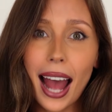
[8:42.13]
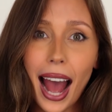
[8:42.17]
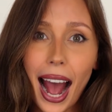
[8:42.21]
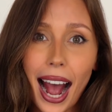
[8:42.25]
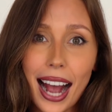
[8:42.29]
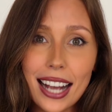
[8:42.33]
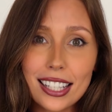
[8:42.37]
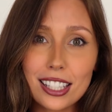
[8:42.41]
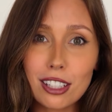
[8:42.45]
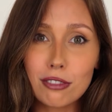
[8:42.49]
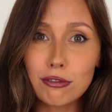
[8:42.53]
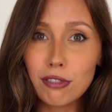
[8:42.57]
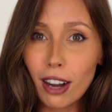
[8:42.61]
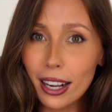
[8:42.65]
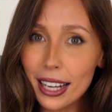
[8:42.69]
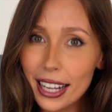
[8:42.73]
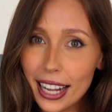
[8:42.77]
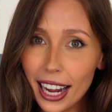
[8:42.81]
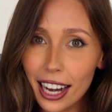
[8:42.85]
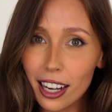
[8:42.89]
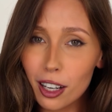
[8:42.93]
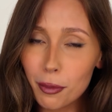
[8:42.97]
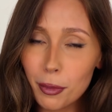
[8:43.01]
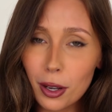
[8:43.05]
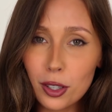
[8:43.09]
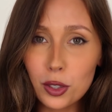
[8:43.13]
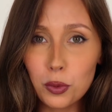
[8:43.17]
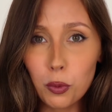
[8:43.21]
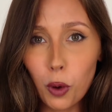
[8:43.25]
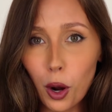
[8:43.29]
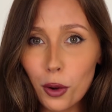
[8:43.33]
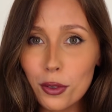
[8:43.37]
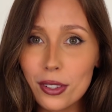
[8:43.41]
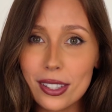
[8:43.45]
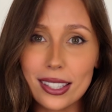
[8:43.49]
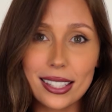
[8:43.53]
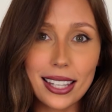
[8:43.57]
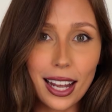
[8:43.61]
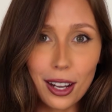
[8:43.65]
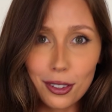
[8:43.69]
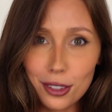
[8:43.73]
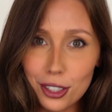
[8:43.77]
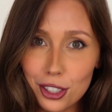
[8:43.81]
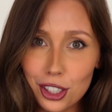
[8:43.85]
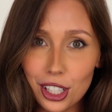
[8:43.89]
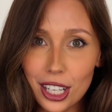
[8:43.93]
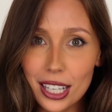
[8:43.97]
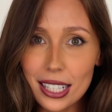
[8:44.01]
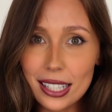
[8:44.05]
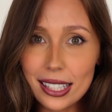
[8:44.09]
as runny caramels won't set on the
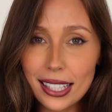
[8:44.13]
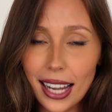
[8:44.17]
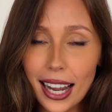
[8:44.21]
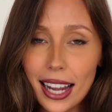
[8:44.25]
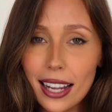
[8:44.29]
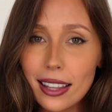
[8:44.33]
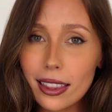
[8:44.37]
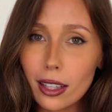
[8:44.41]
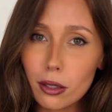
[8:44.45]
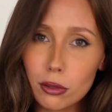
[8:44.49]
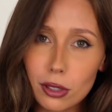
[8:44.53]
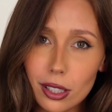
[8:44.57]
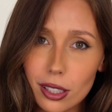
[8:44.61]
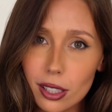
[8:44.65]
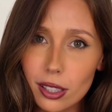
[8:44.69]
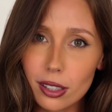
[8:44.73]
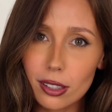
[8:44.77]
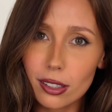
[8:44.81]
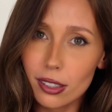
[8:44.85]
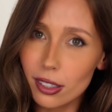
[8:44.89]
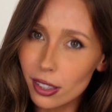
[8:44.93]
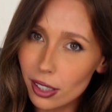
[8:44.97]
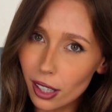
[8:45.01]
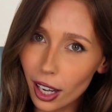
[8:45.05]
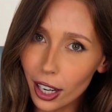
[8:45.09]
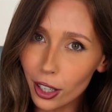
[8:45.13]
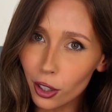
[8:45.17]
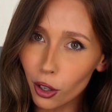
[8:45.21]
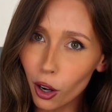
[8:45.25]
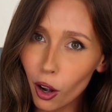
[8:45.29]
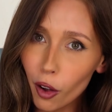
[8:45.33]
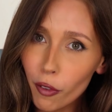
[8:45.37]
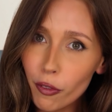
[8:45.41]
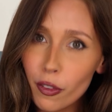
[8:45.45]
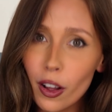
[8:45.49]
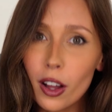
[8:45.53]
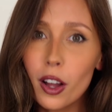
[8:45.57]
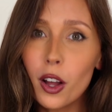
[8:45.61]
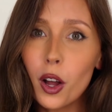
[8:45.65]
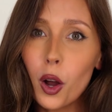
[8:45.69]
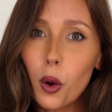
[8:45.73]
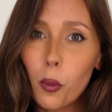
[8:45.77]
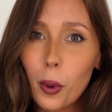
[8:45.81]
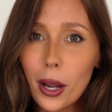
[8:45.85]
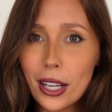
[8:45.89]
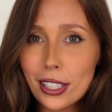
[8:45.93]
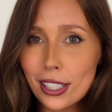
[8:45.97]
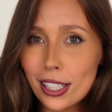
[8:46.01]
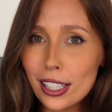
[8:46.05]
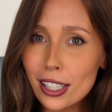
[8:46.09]
cheesecake, they'll just slide off,
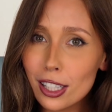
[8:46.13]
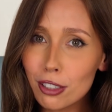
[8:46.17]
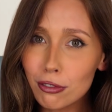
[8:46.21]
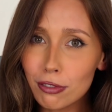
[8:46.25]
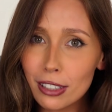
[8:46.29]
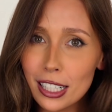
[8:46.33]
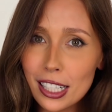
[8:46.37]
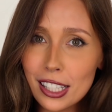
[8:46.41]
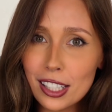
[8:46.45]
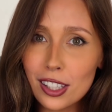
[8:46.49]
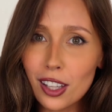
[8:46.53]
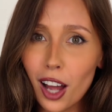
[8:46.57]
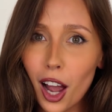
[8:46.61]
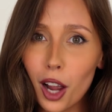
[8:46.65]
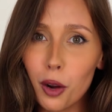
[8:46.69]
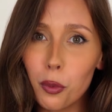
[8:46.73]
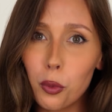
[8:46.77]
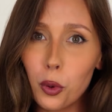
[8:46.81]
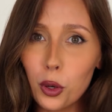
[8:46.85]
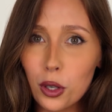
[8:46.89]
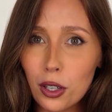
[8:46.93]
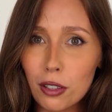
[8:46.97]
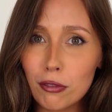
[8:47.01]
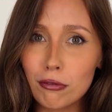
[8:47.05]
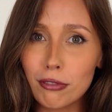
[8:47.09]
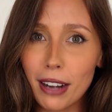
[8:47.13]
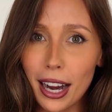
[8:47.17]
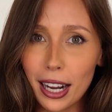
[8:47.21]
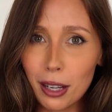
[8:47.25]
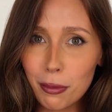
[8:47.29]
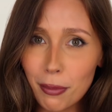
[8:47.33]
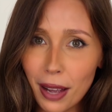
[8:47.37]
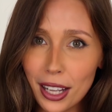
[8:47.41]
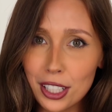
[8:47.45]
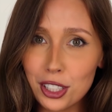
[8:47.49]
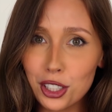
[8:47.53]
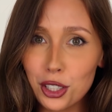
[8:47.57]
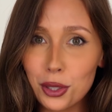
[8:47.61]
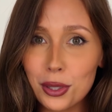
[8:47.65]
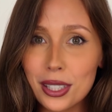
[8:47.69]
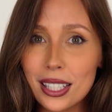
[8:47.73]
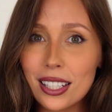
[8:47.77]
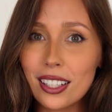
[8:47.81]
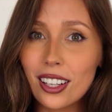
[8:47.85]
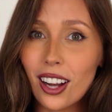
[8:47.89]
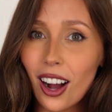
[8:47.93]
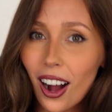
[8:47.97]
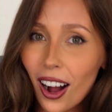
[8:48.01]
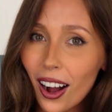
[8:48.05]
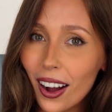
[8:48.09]
which is the reason that I wouldn't recommend
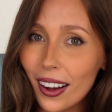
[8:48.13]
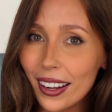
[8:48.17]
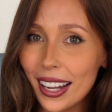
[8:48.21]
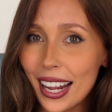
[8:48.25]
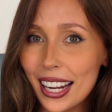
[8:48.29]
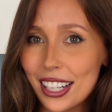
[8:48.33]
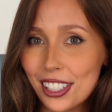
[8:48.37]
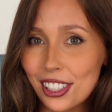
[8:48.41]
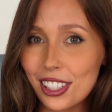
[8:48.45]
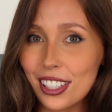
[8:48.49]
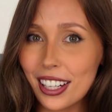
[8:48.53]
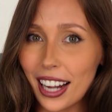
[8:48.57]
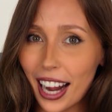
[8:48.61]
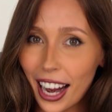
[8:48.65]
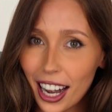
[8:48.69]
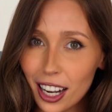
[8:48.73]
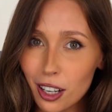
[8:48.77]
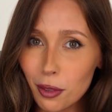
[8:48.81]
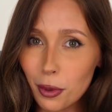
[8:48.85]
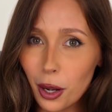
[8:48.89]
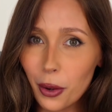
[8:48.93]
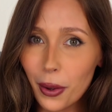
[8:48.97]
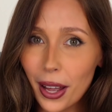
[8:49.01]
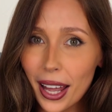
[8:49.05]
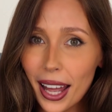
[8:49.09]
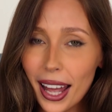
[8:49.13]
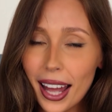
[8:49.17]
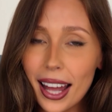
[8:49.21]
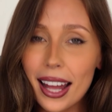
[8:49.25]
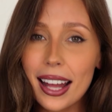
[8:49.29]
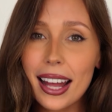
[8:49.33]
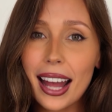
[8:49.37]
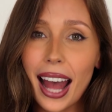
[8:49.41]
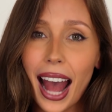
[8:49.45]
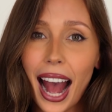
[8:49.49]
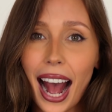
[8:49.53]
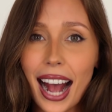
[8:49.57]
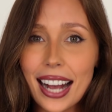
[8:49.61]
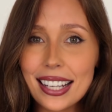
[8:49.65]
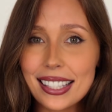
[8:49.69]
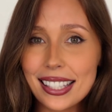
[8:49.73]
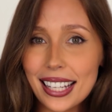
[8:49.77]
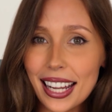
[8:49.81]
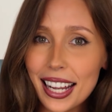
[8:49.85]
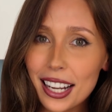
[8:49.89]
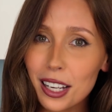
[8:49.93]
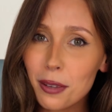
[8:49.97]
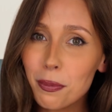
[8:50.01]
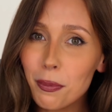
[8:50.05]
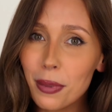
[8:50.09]
using carnation caramel here, as
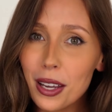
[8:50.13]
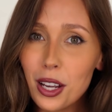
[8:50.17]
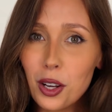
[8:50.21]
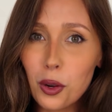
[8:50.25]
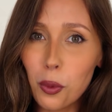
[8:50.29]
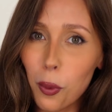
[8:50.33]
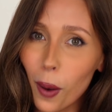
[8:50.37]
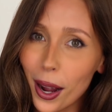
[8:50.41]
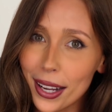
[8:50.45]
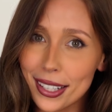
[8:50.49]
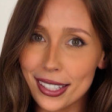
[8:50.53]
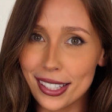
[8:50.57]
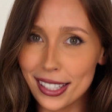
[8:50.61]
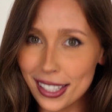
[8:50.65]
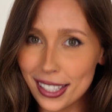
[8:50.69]
it can be quite